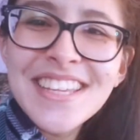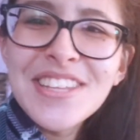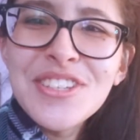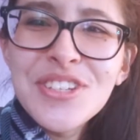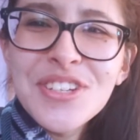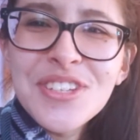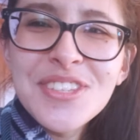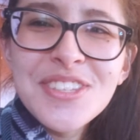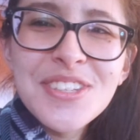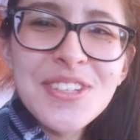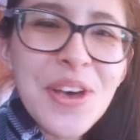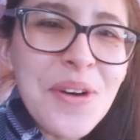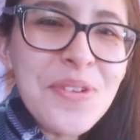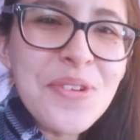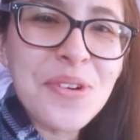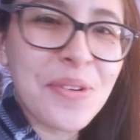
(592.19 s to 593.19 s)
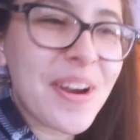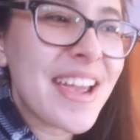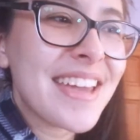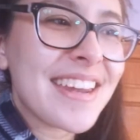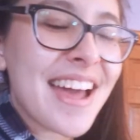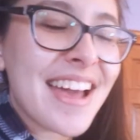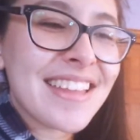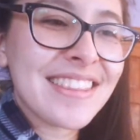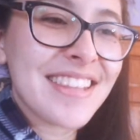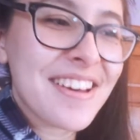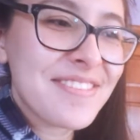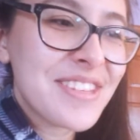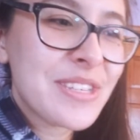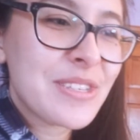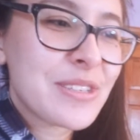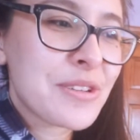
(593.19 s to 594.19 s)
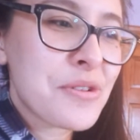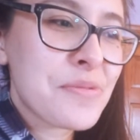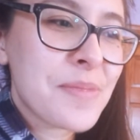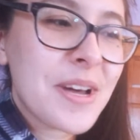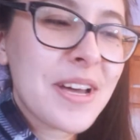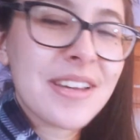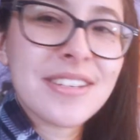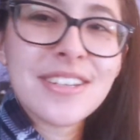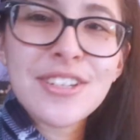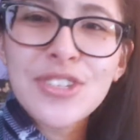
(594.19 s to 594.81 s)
It's just so great. I love this so much.